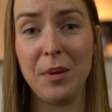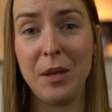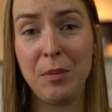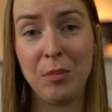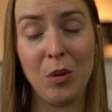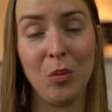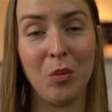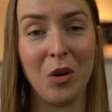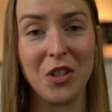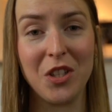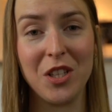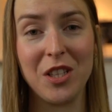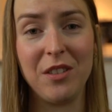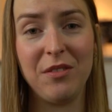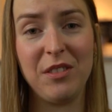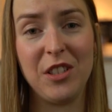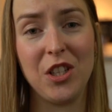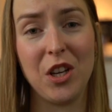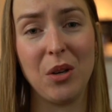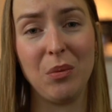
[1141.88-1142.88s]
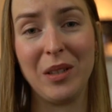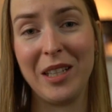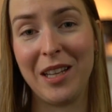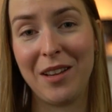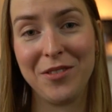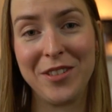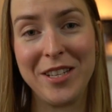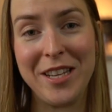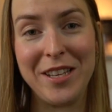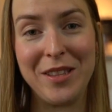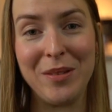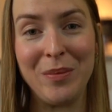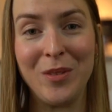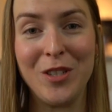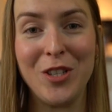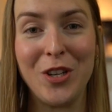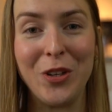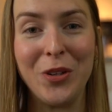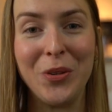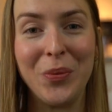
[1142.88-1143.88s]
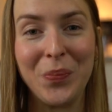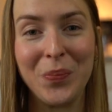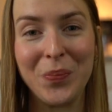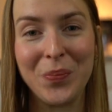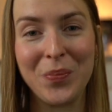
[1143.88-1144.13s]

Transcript: people watching the video would love to hear them too.